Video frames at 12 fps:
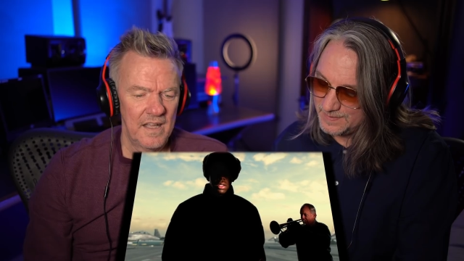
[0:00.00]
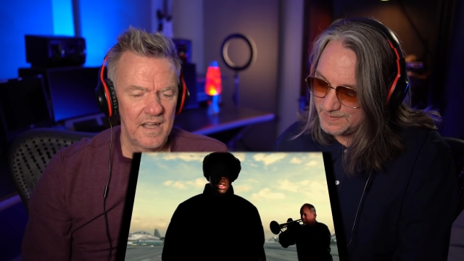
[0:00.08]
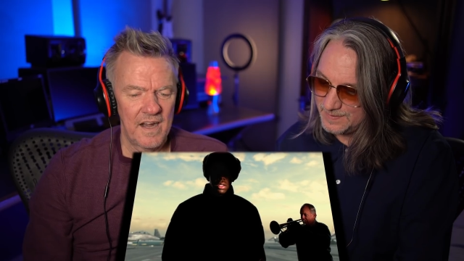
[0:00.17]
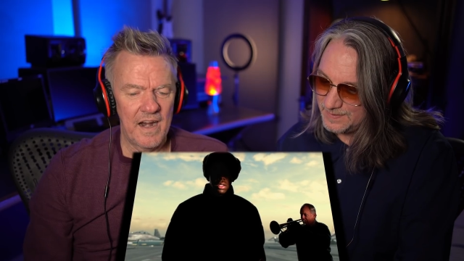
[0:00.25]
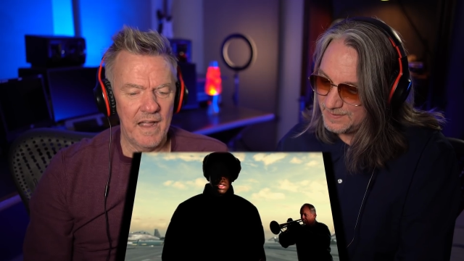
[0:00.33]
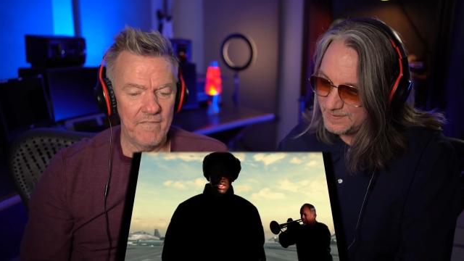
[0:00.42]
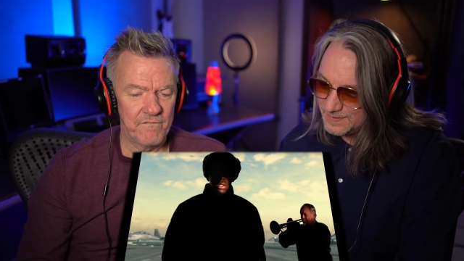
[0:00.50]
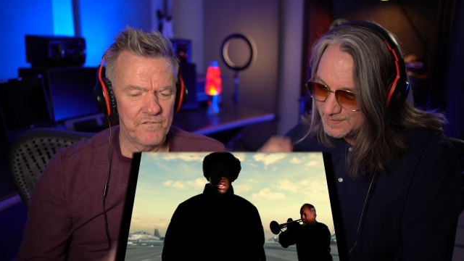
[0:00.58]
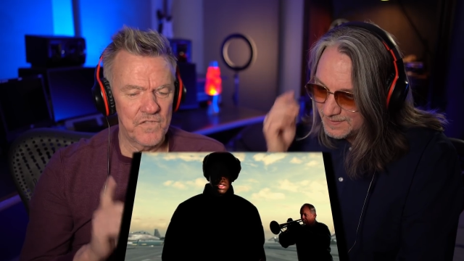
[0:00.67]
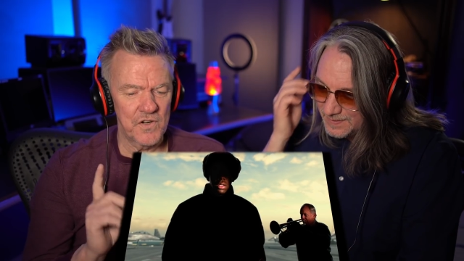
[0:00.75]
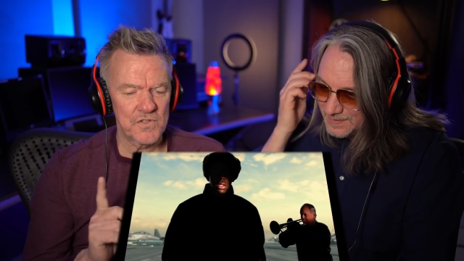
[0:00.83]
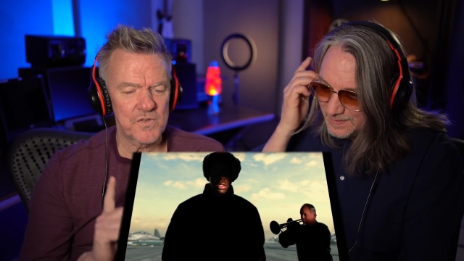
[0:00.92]
Speaker 1: All right.
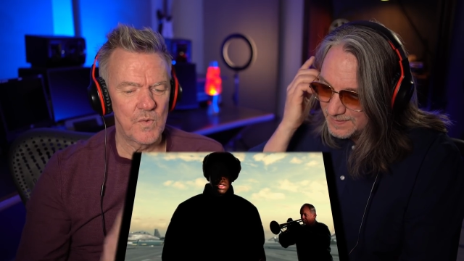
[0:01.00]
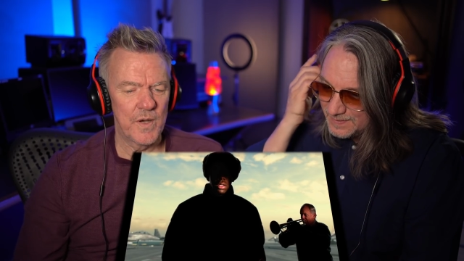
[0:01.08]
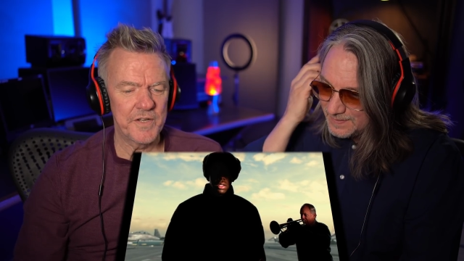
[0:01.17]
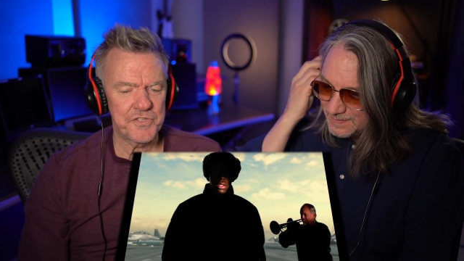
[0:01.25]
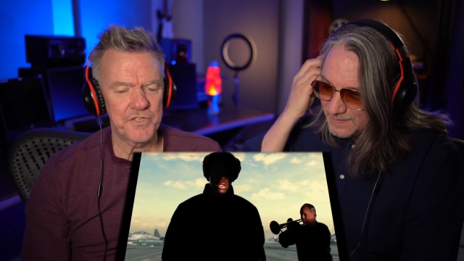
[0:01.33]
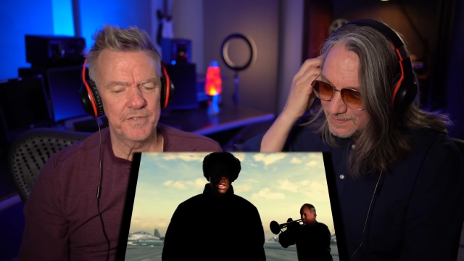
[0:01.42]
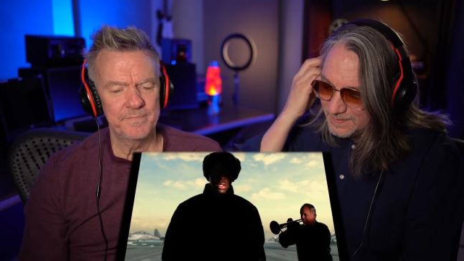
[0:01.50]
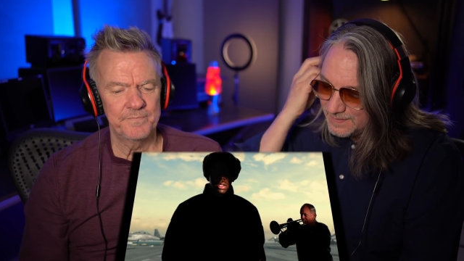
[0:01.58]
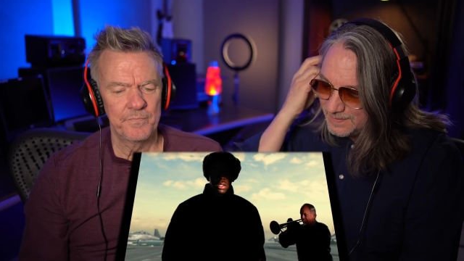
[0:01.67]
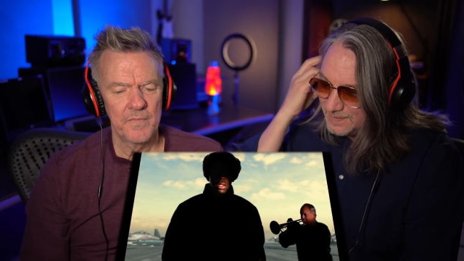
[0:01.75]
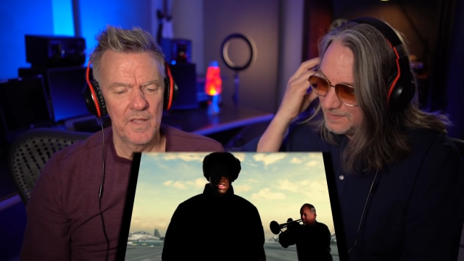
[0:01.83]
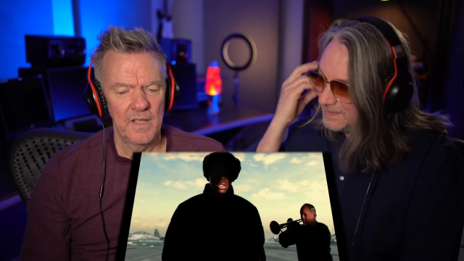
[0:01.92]
First question
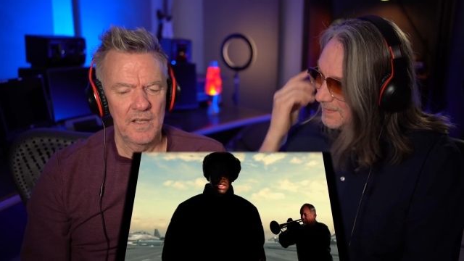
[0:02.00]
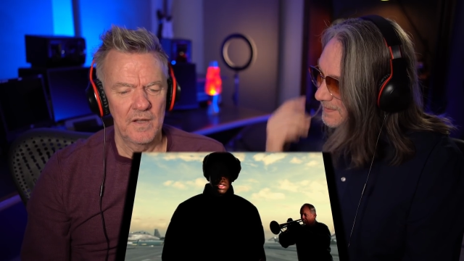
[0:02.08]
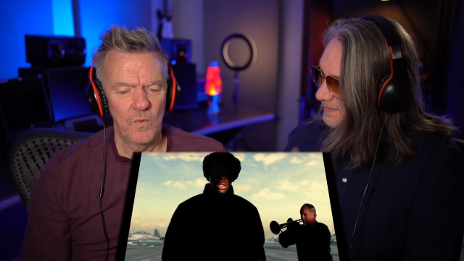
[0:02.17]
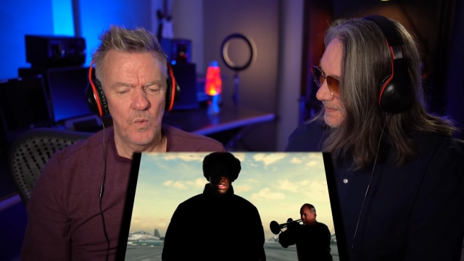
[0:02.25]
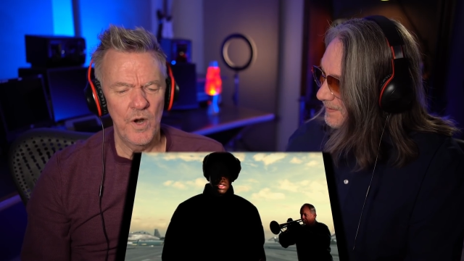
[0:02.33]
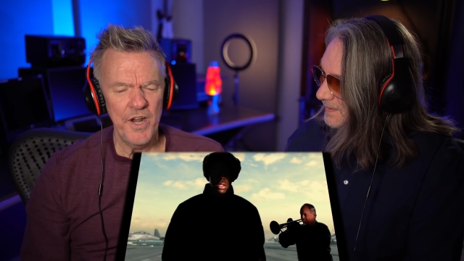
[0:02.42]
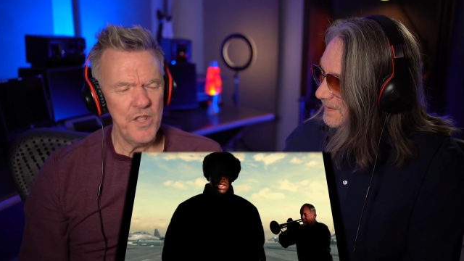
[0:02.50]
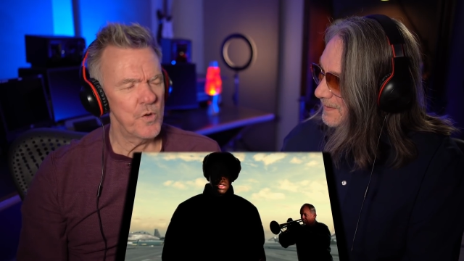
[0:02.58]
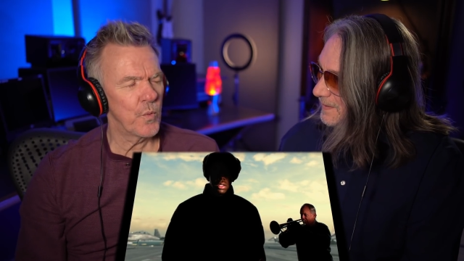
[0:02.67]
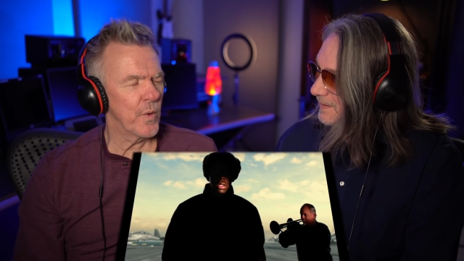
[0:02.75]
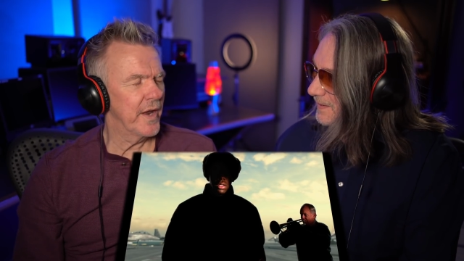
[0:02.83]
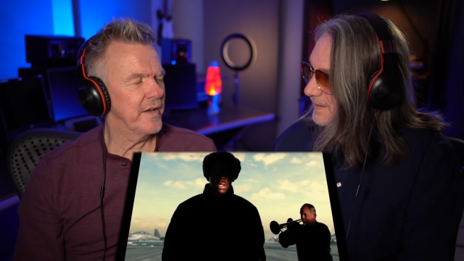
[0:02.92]
Where do you
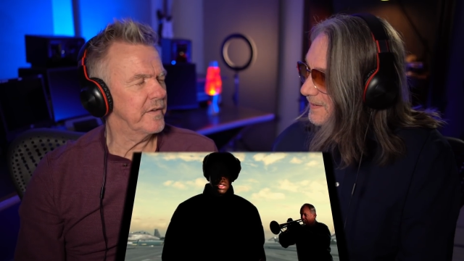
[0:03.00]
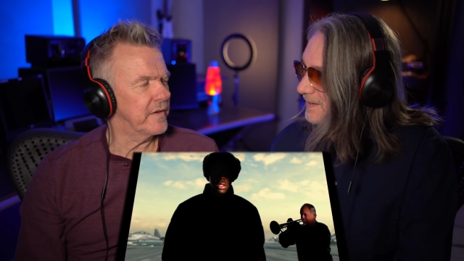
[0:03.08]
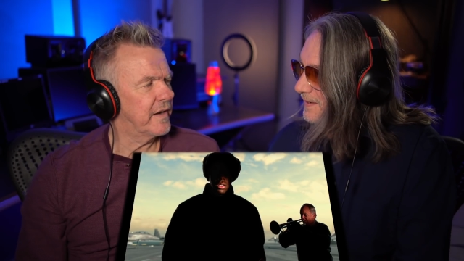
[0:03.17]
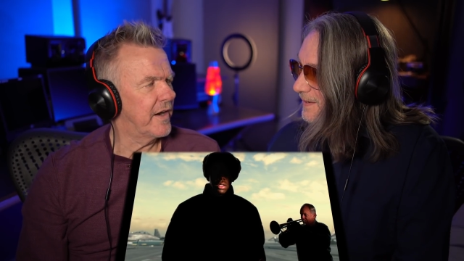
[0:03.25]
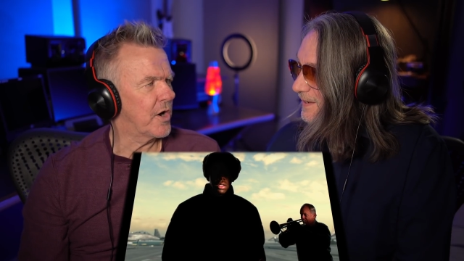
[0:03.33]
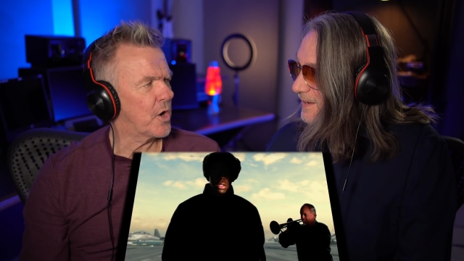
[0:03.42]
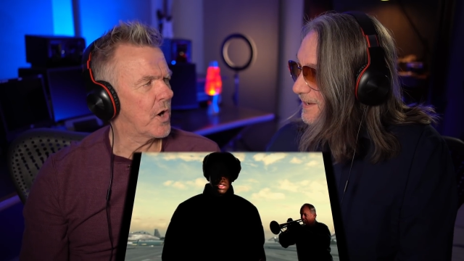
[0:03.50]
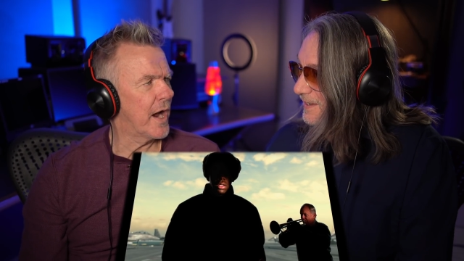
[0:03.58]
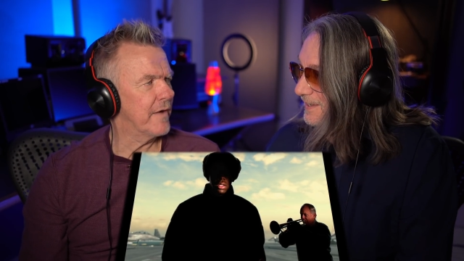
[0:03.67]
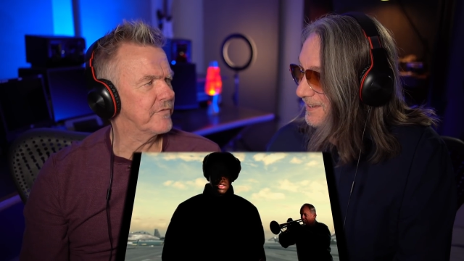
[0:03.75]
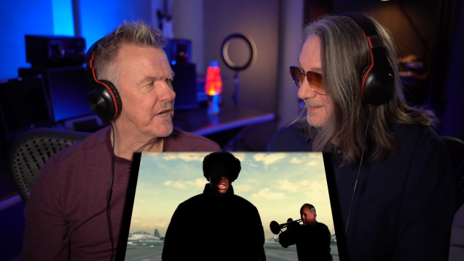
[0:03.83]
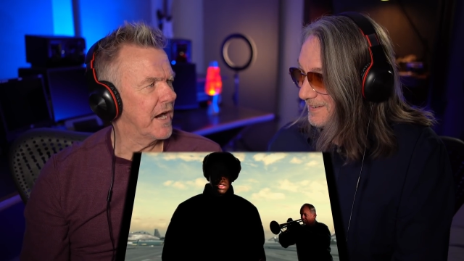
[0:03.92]
rent an
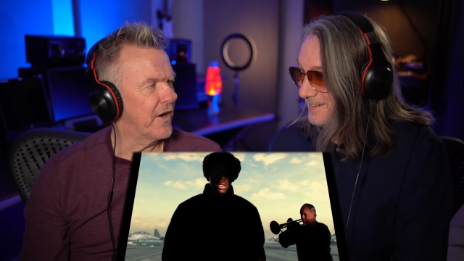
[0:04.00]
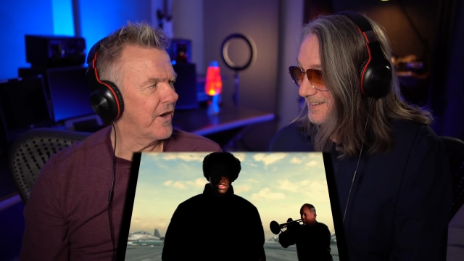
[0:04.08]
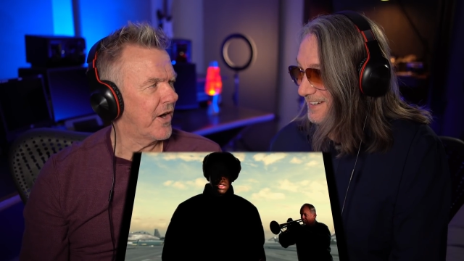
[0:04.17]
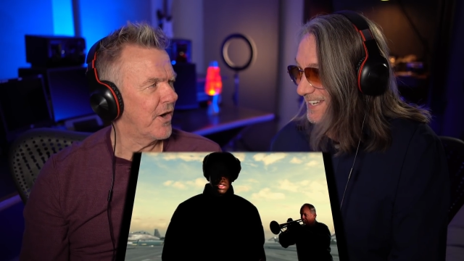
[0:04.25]
aircraft carrier?